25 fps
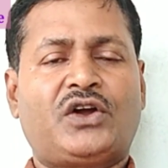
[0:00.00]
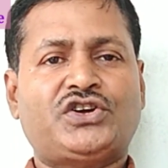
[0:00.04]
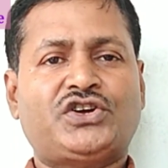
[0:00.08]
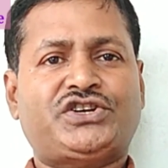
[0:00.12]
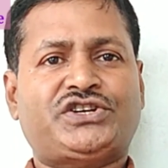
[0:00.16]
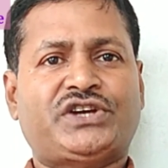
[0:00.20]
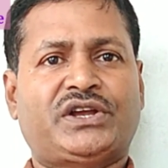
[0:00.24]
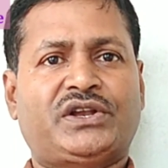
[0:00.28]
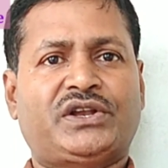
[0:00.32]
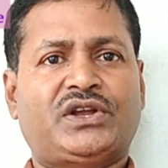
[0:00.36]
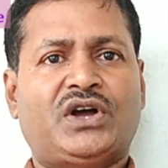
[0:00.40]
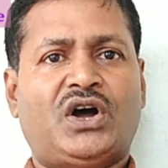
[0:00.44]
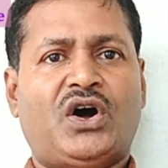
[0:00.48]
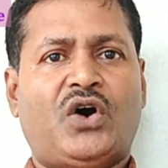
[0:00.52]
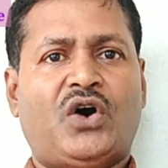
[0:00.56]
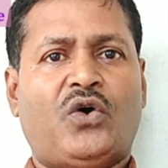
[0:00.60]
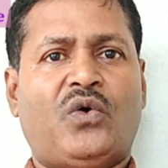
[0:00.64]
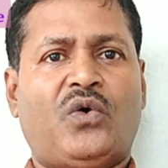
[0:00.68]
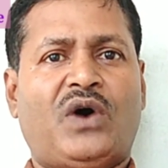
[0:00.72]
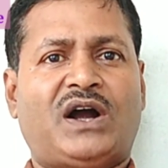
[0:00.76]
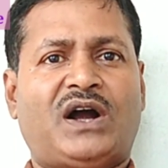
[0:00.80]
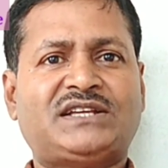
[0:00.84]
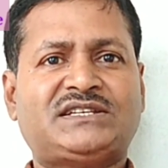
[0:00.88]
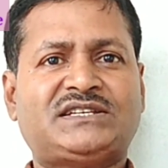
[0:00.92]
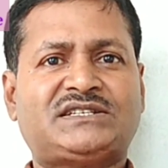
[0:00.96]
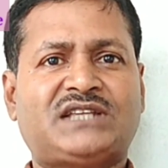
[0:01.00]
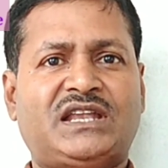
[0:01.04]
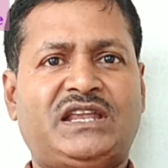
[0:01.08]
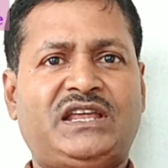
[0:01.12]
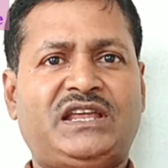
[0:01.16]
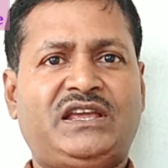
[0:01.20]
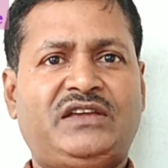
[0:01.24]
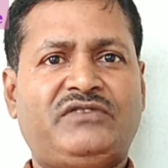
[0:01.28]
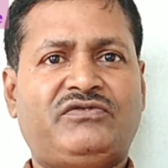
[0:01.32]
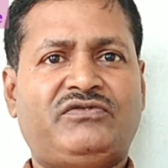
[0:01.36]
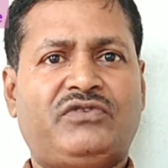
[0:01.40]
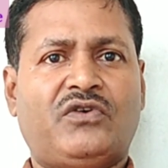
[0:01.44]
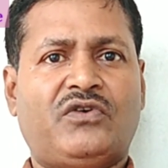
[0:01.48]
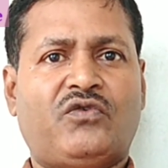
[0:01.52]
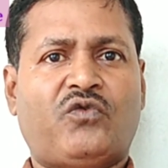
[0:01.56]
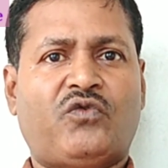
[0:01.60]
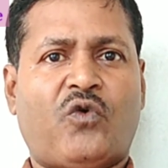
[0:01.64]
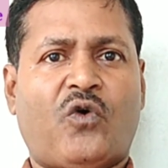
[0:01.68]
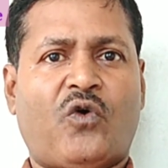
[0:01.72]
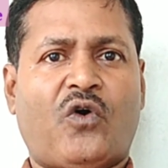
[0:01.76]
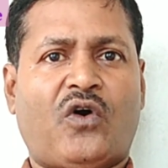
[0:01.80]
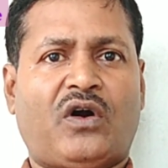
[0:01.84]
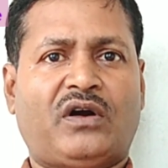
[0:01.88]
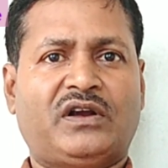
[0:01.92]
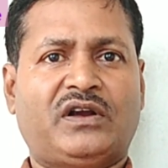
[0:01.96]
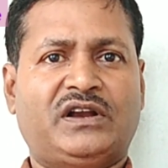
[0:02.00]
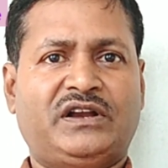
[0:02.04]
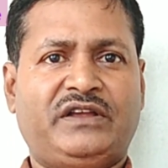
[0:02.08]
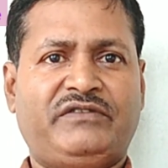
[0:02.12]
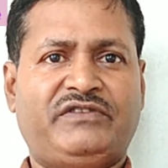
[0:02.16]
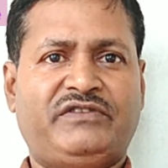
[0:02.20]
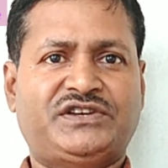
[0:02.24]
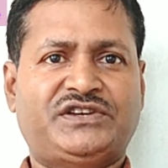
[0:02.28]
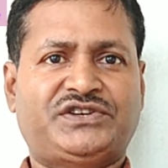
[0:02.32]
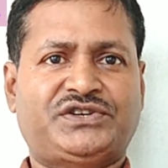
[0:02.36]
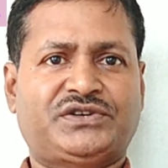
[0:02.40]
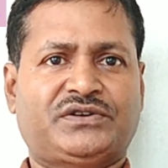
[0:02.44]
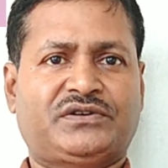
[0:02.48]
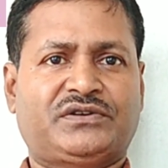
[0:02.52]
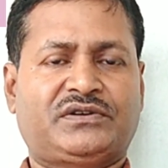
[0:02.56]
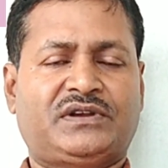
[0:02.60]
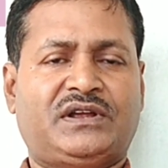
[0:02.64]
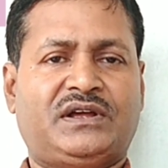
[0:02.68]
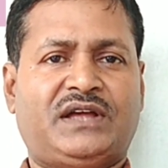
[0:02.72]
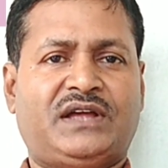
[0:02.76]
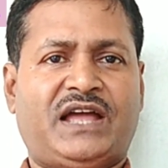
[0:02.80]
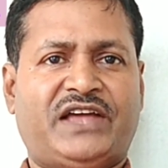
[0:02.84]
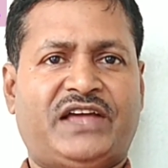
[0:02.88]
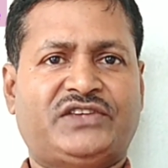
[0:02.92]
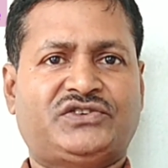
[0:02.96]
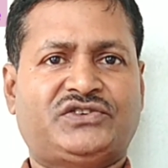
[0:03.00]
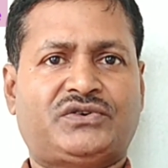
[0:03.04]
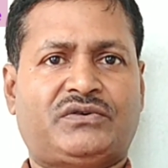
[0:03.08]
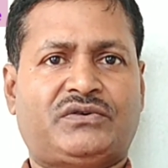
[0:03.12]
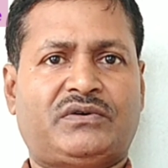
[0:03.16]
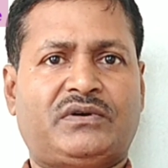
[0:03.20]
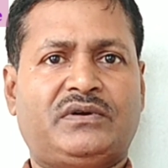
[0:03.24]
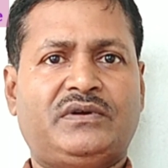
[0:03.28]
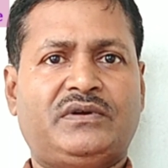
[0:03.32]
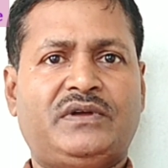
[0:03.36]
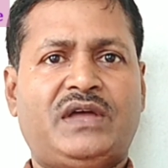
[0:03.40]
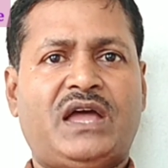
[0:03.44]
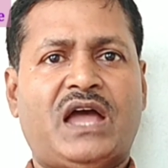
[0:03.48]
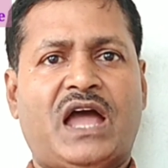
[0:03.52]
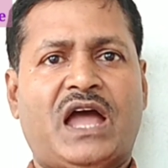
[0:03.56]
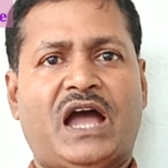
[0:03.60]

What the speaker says: Question. What is leave for revision? Answer.